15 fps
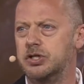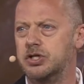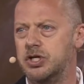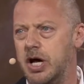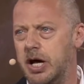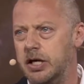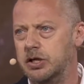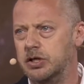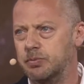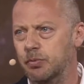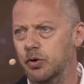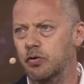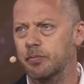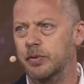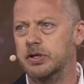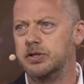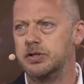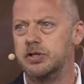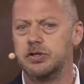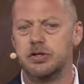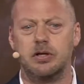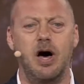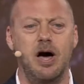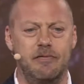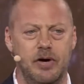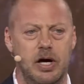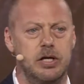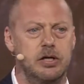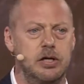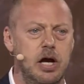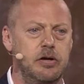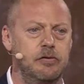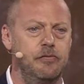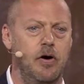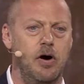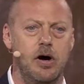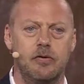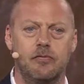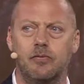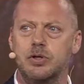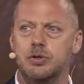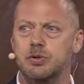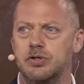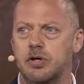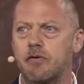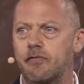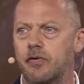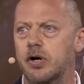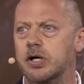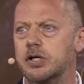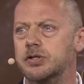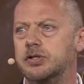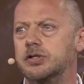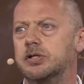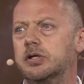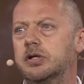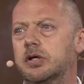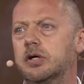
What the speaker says: change movement since Live Aid in '85, which was our first.